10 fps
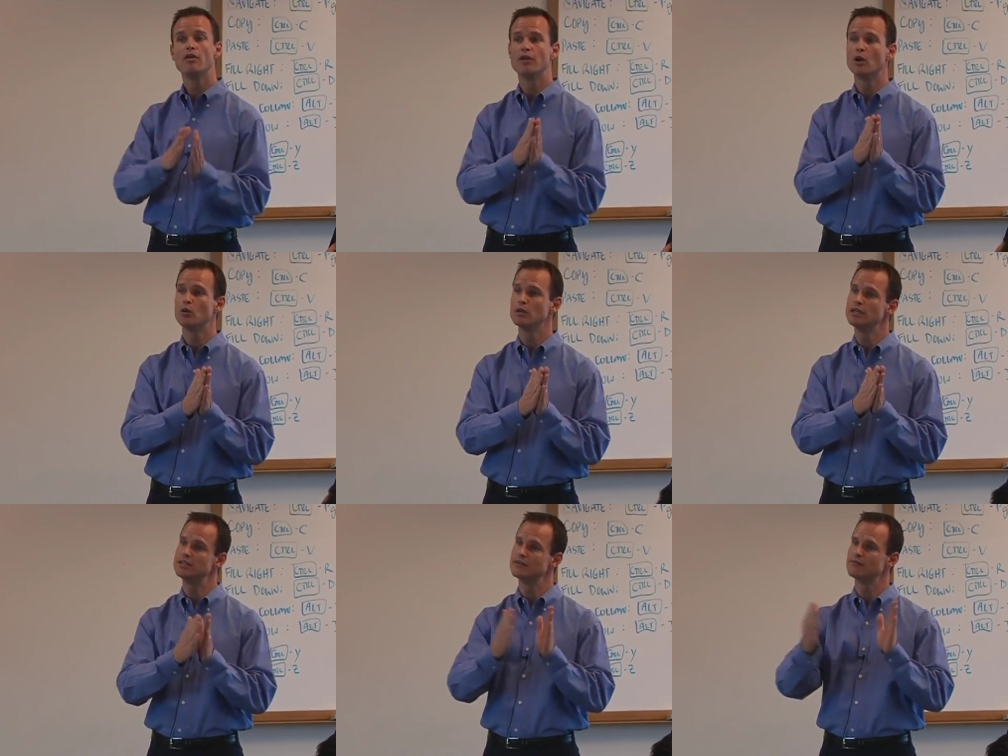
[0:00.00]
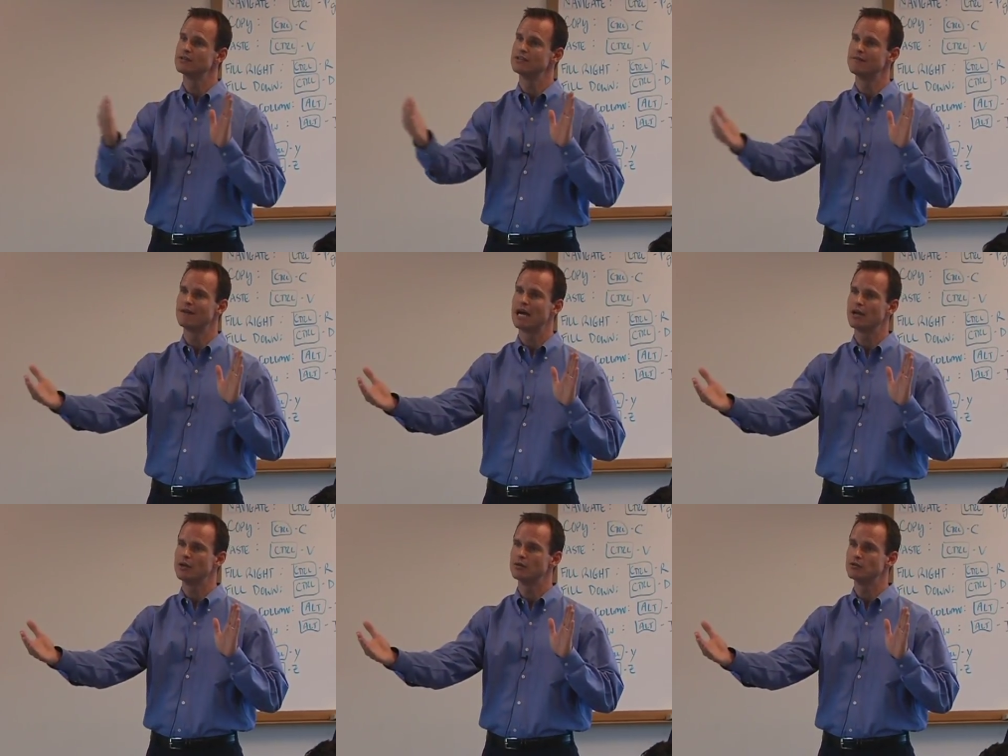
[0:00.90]
The only difference in
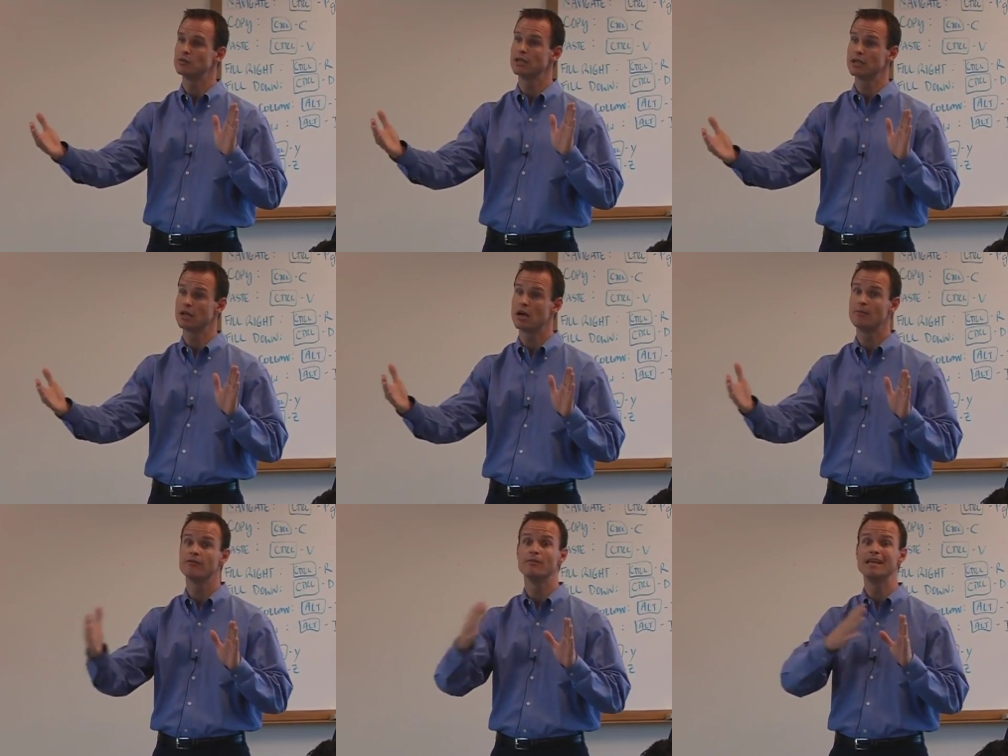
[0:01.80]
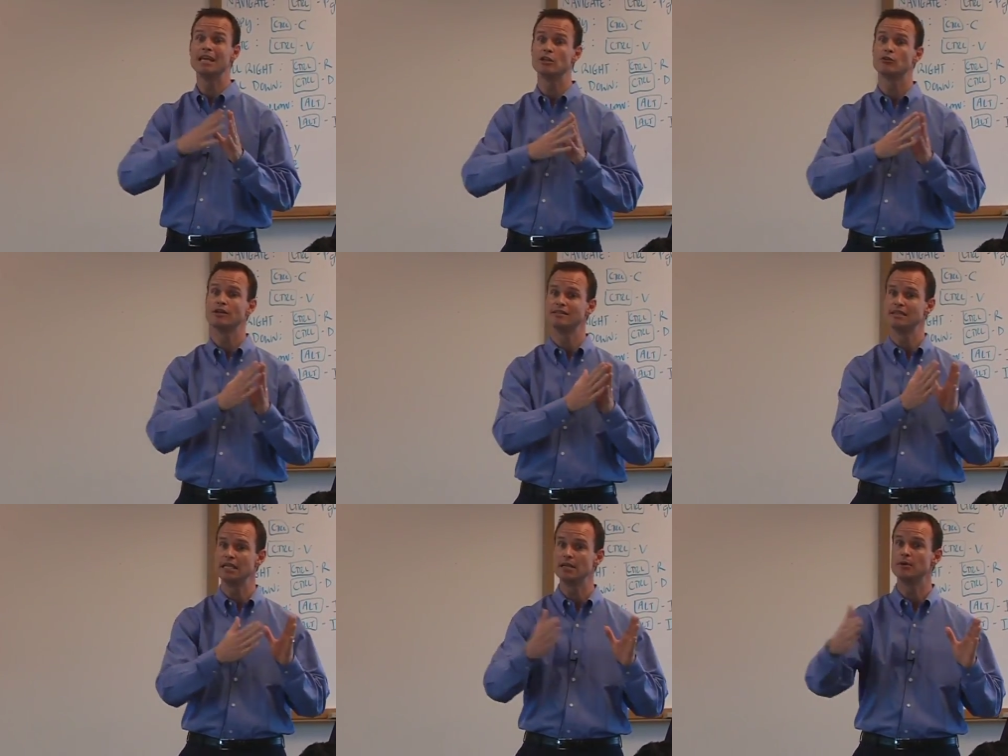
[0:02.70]
value is really going to come from the
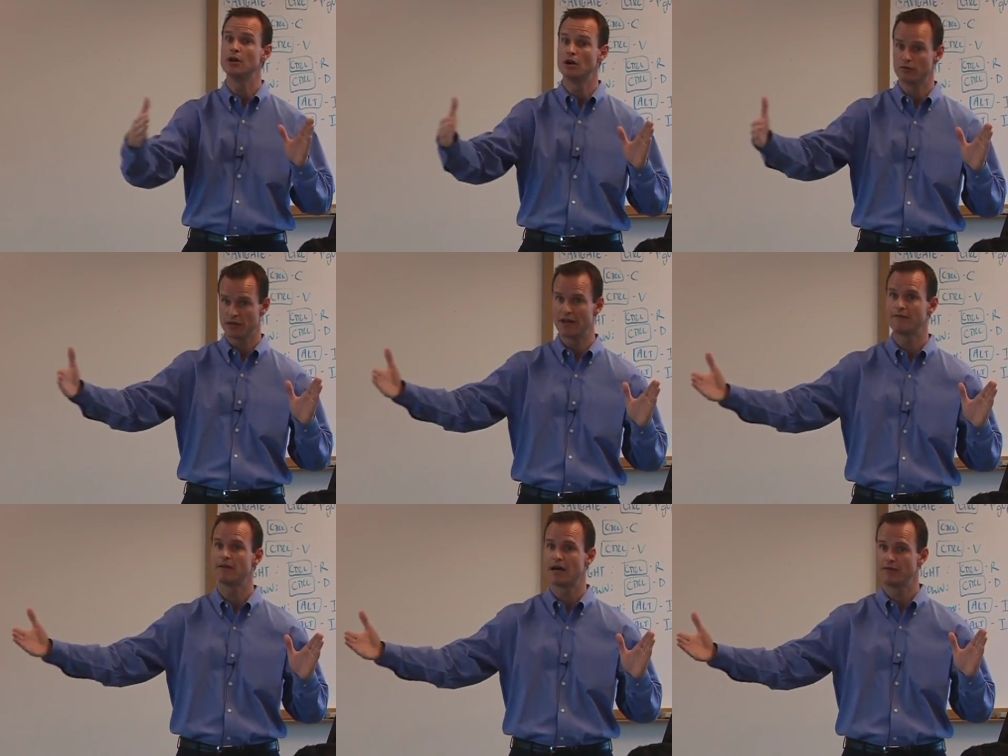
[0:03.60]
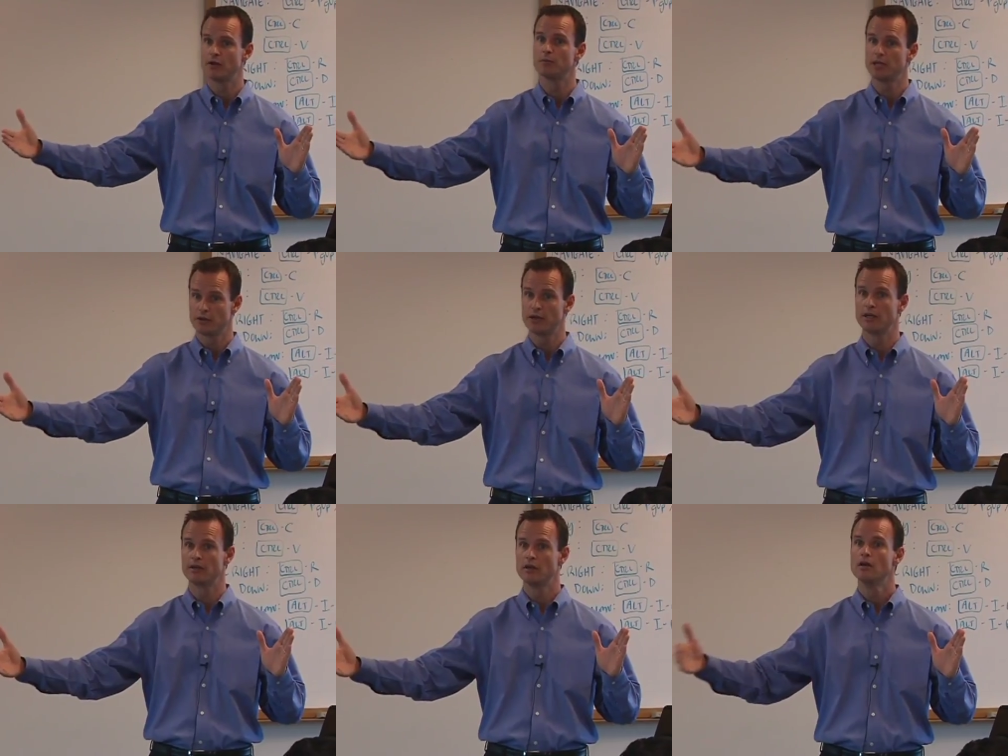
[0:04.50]
increasing EBITDA over that five-year
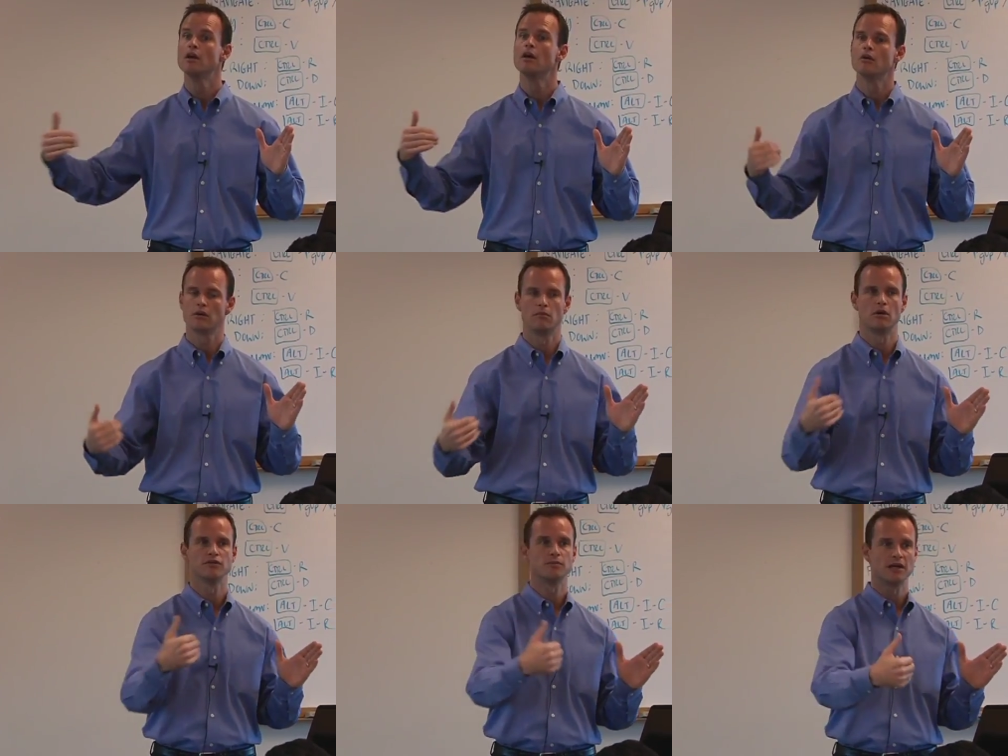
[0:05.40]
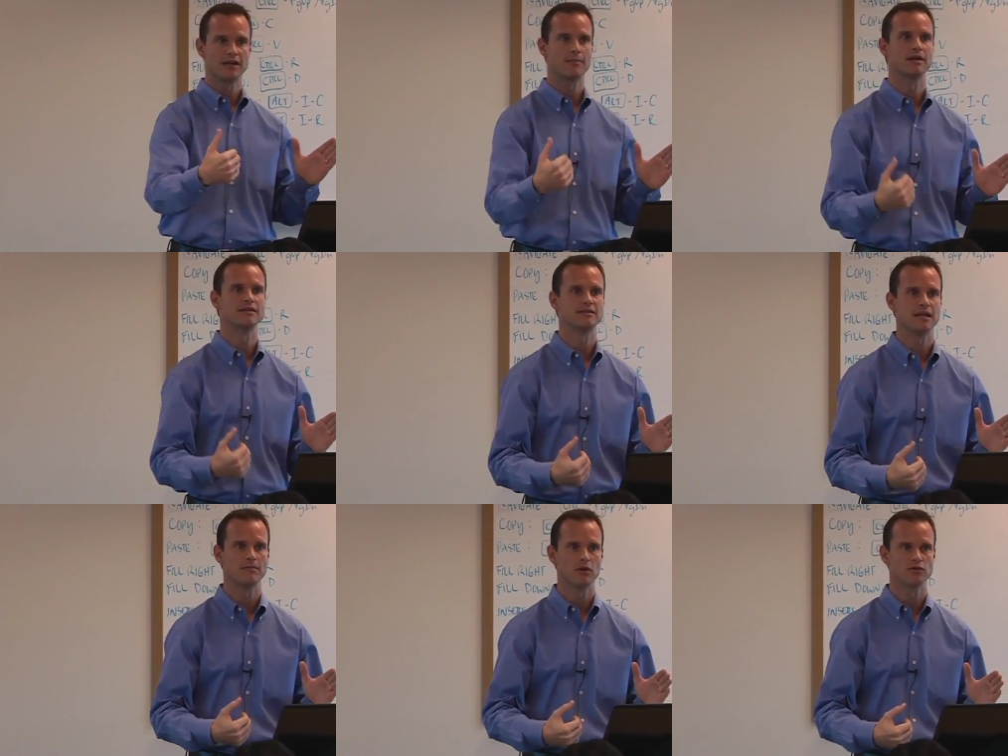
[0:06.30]
period. We're going to multiply that by the
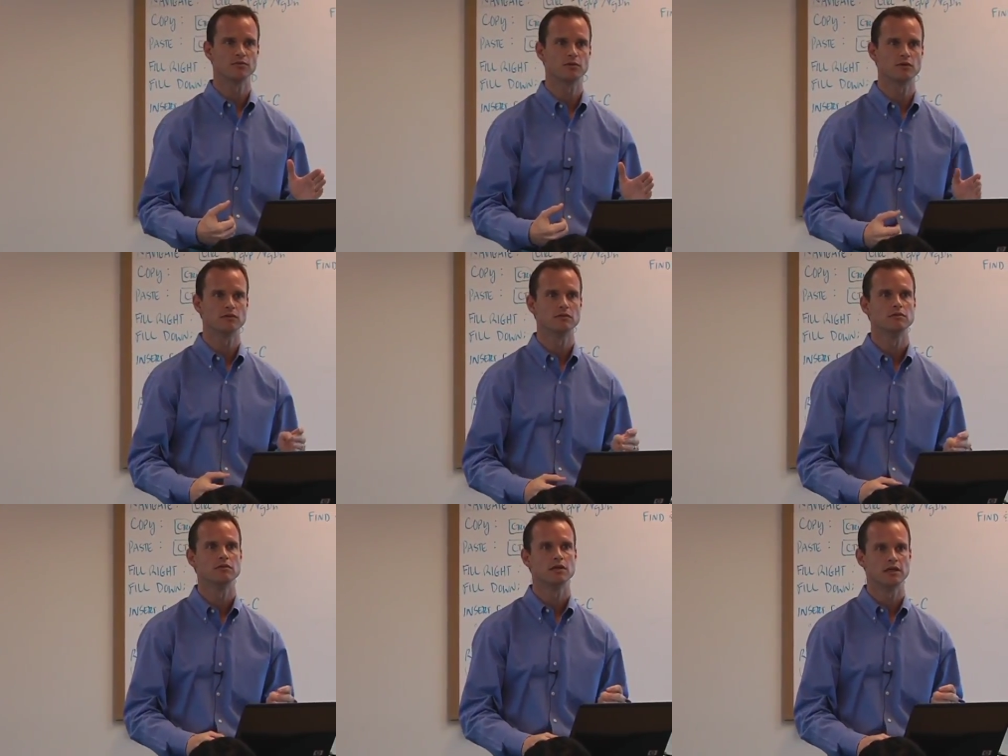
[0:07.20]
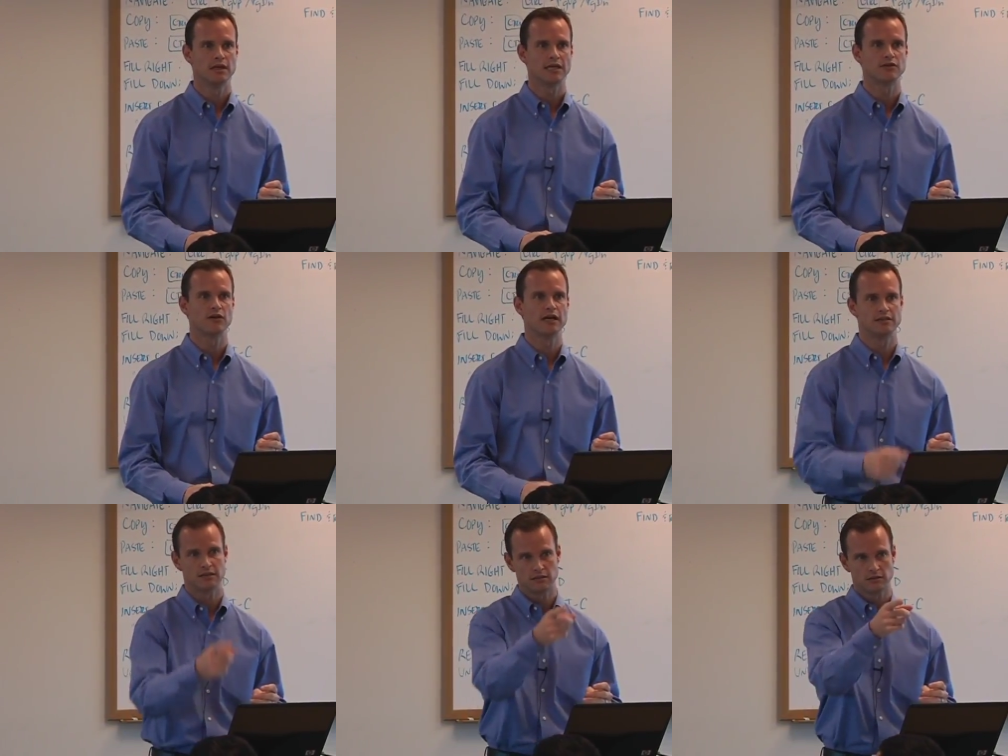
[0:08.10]
same multiple, and that's our
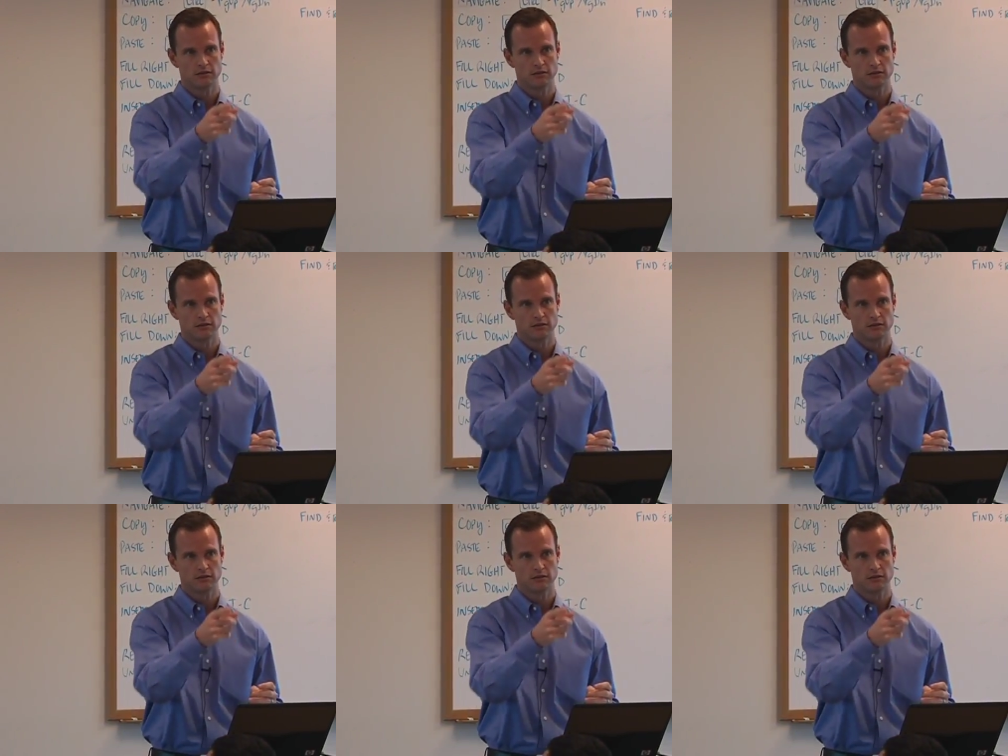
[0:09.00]
exit.